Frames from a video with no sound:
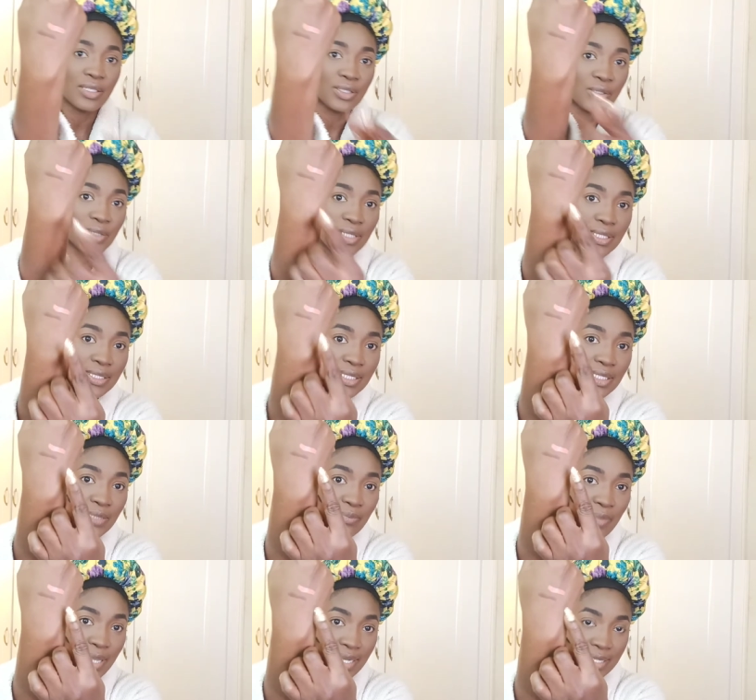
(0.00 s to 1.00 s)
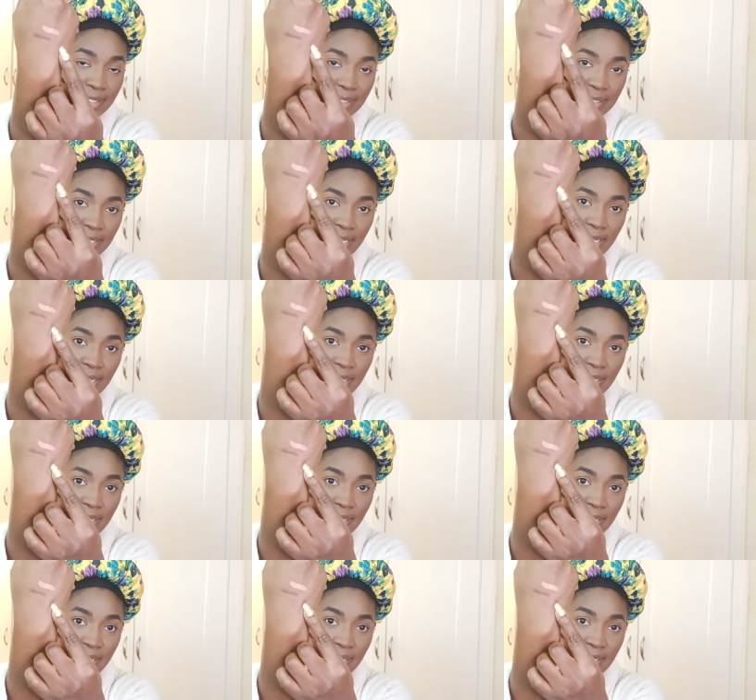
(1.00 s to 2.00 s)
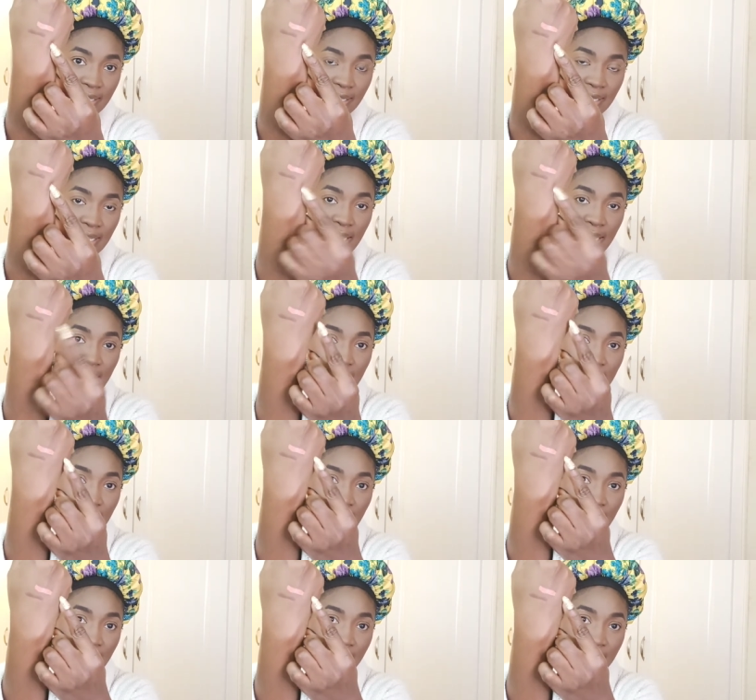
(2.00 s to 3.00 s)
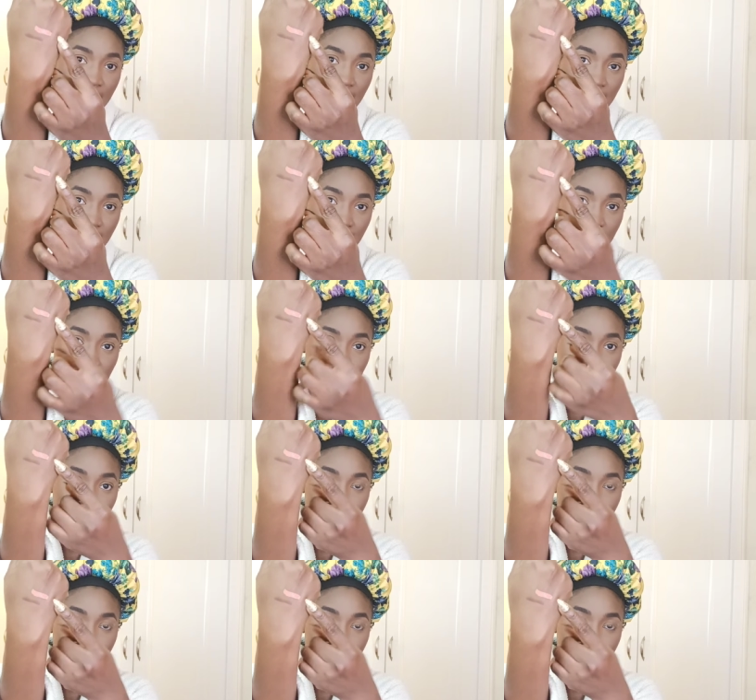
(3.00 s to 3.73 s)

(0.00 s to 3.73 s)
so this is Bena Stick and this